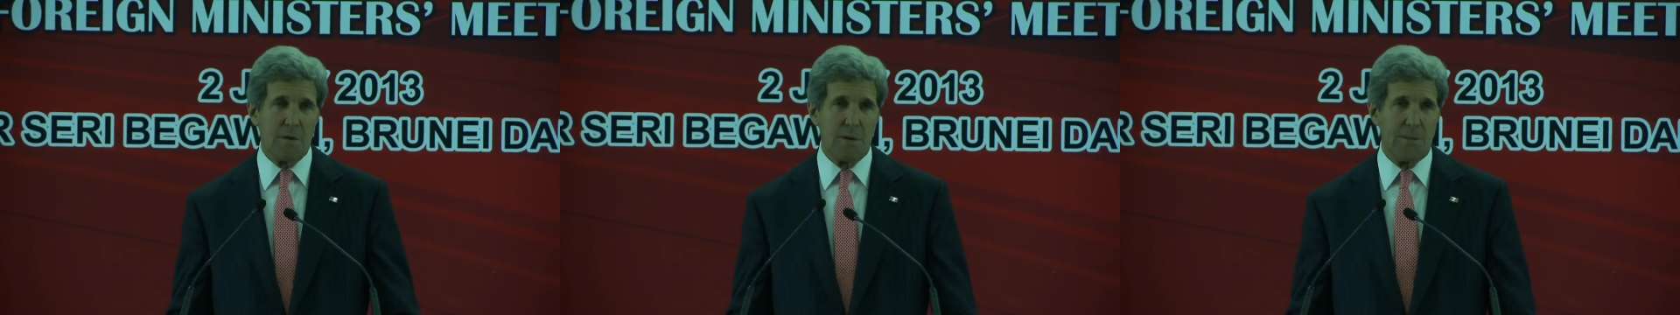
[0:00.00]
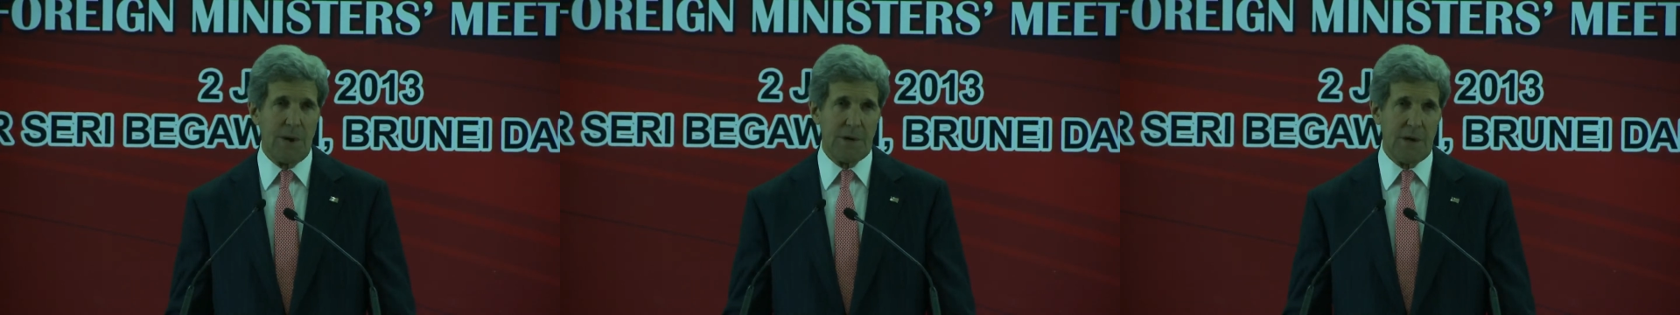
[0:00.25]

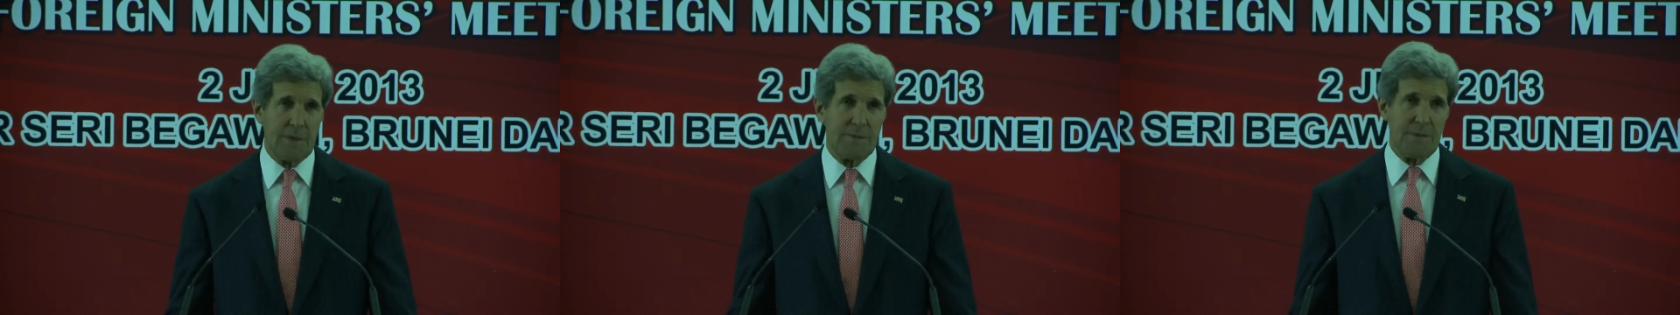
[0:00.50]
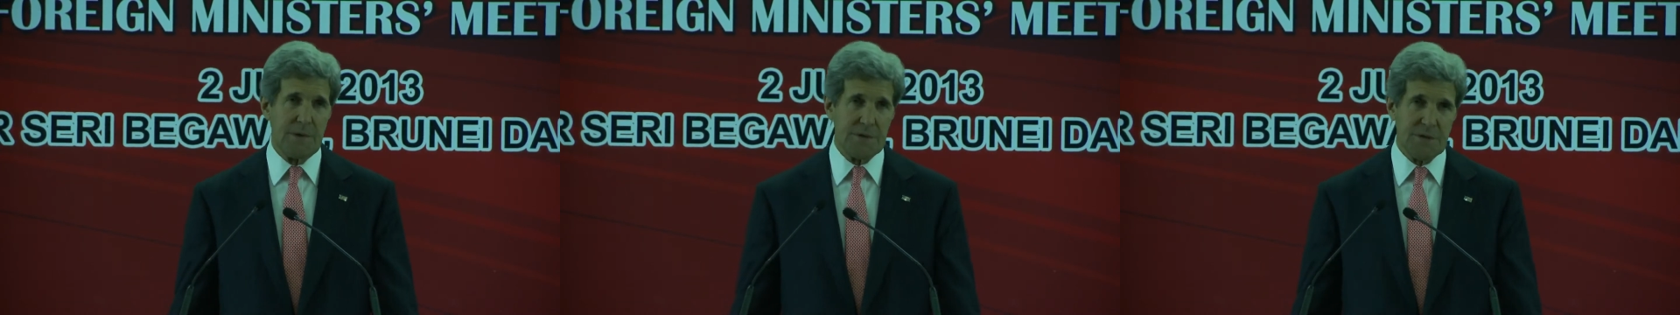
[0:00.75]
we might
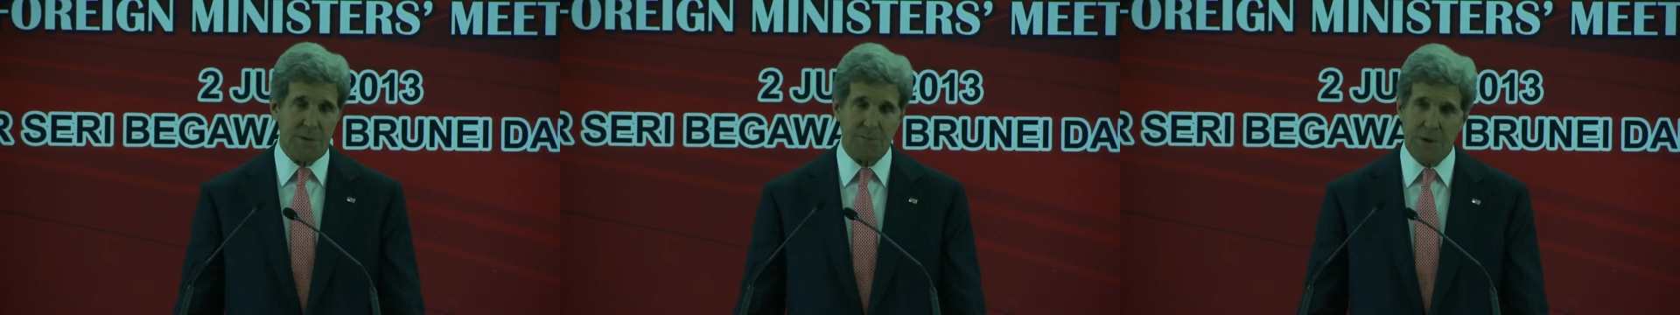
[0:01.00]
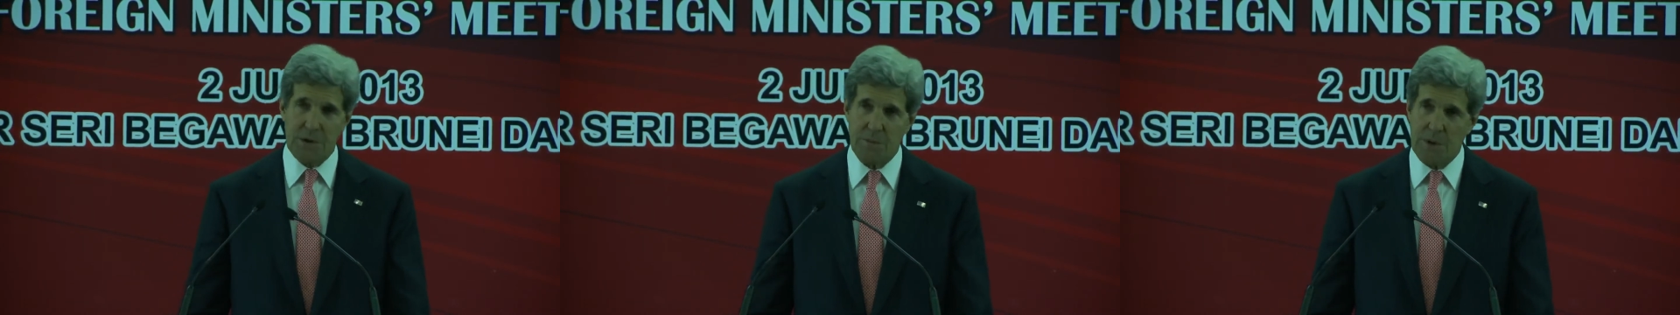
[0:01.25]
have
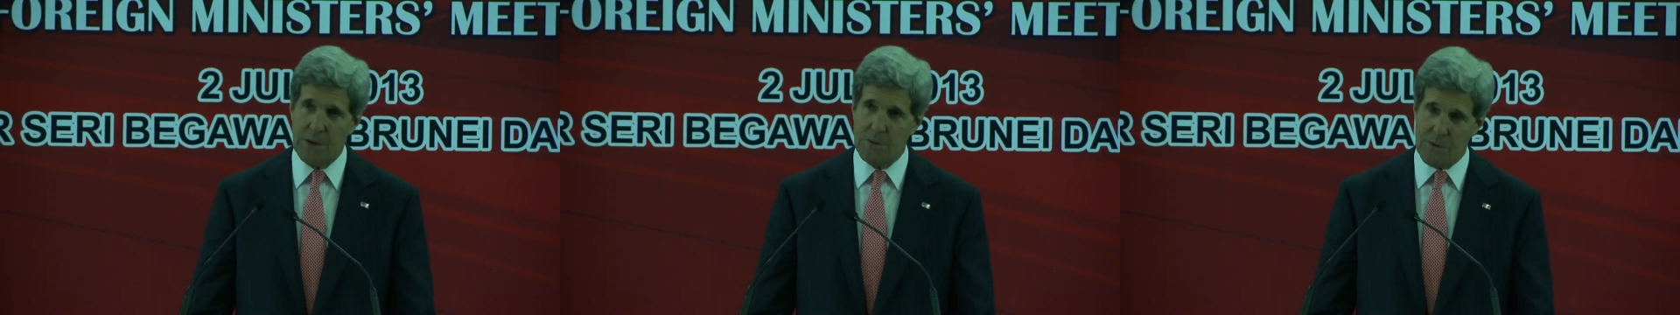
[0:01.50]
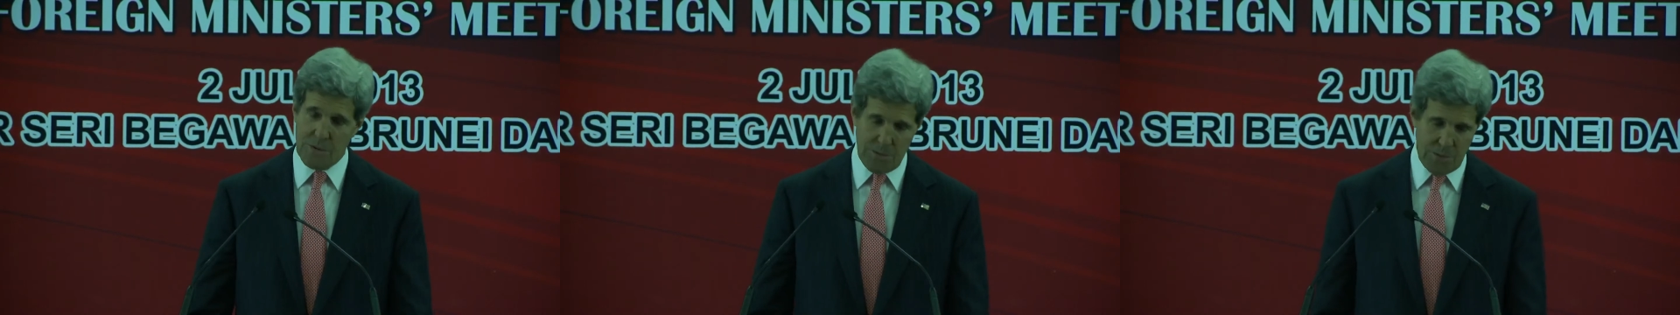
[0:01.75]
something to be
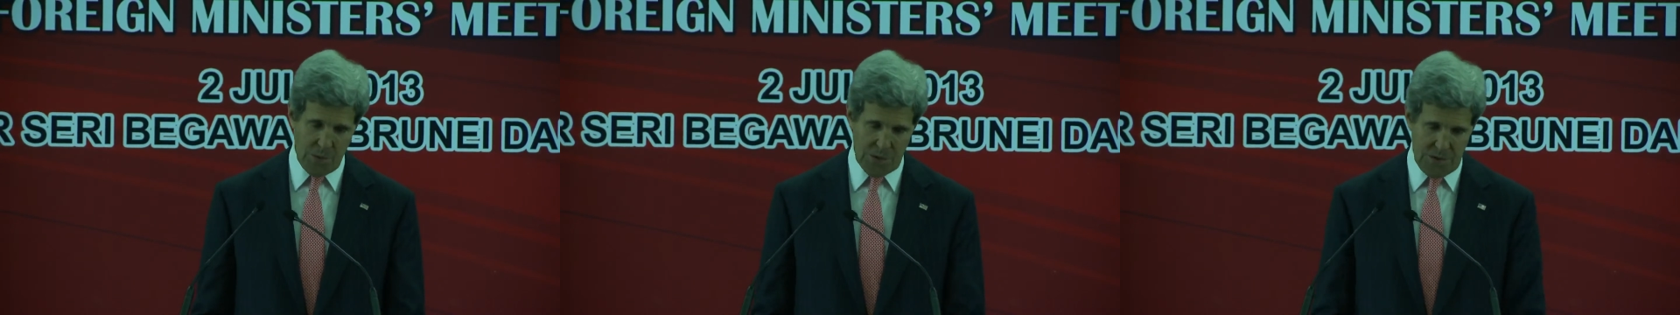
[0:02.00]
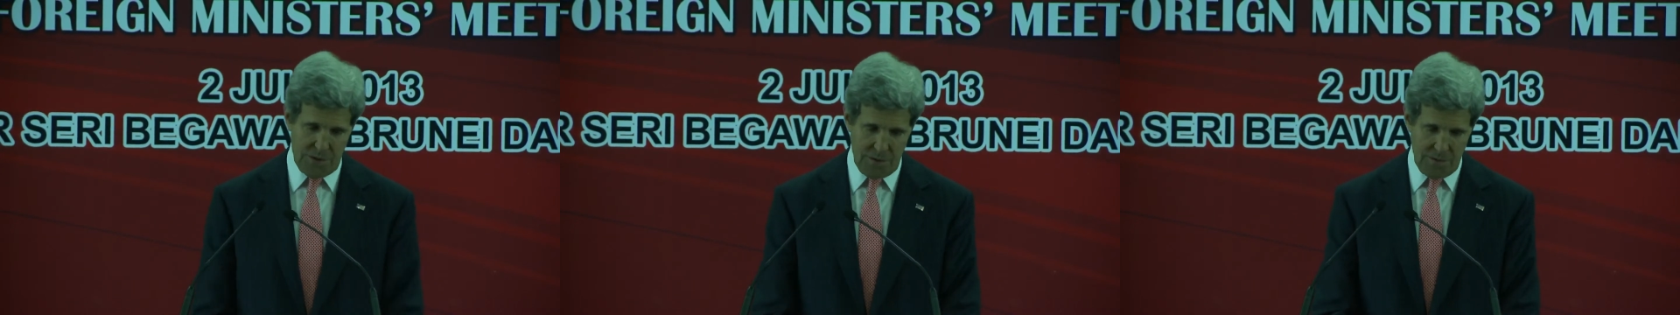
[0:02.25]
able to
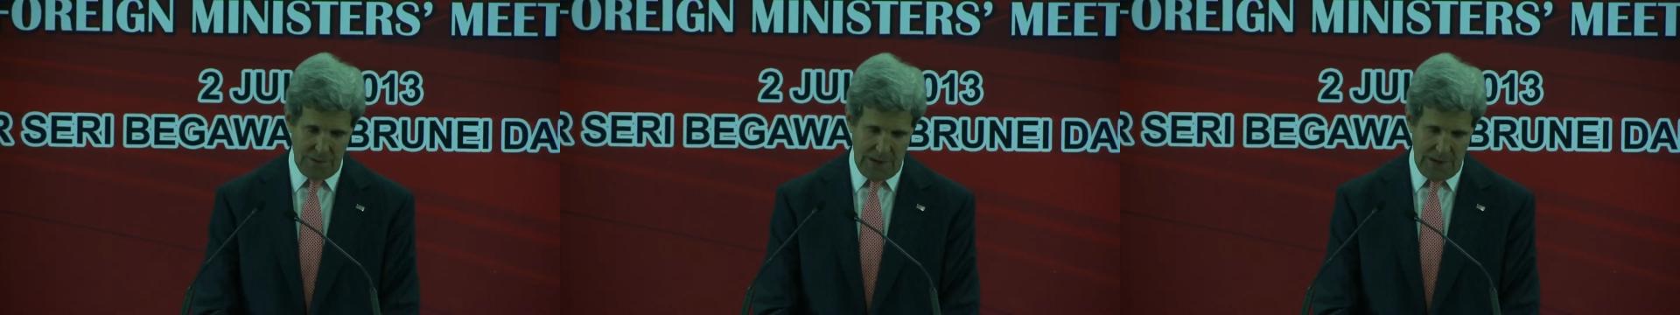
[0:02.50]
report to you